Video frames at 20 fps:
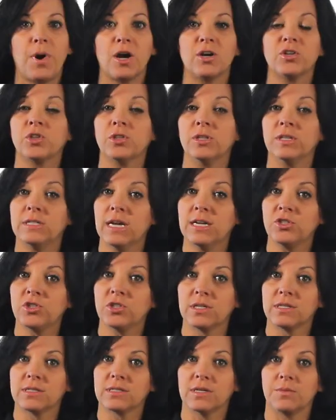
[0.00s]
Partial
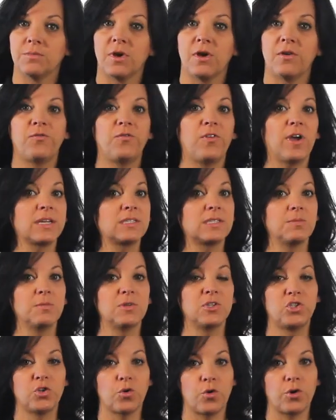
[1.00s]
edentulism affects the
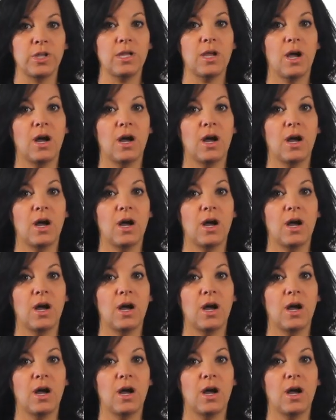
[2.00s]
majority